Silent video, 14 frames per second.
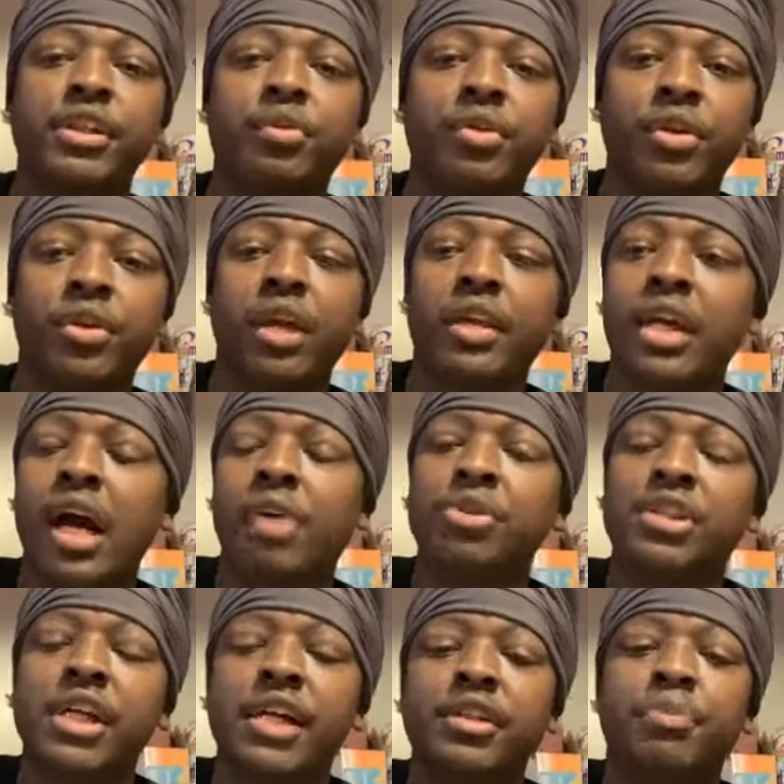And we know that Yahweh
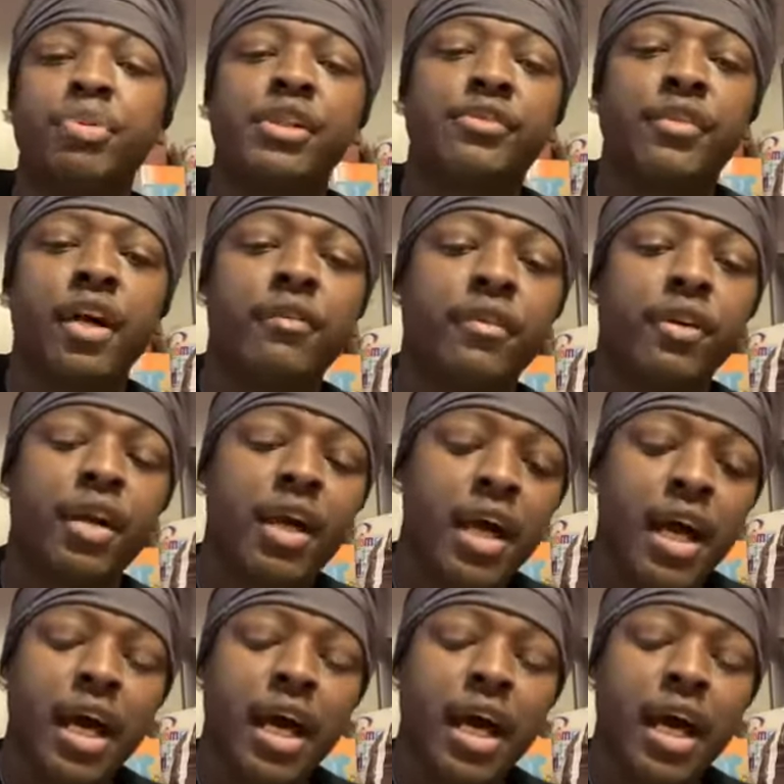is a priest forever